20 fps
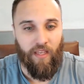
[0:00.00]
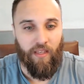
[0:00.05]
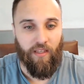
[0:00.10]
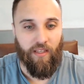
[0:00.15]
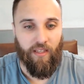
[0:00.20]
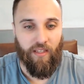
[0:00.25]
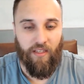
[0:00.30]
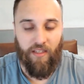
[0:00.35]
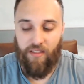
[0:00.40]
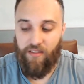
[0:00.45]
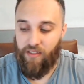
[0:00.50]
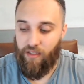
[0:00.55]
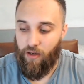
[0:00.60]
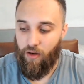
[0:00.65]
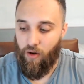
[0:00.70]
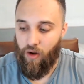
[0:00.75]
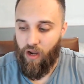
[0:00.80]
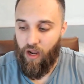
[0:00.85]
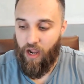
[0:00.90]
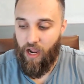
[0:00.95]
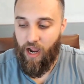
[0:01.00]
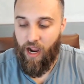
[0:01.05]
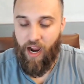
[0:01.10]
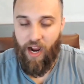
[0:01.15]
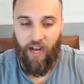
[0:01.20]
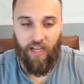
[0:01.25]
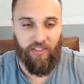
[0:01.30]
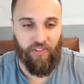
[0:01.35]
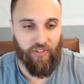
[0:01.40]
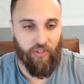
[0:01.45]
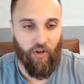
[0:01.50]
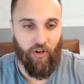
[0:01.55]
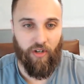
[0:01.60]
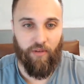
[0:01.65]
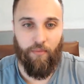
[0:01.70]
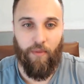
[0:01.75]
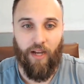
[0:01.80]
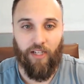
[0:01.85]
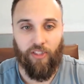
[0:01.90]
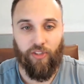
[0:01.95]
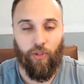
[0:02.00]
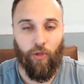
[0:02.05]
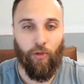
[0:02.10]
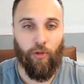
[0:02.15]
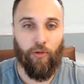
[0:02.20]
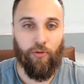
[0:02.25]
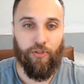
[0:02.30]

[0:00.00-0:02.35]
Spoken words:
is I started my solo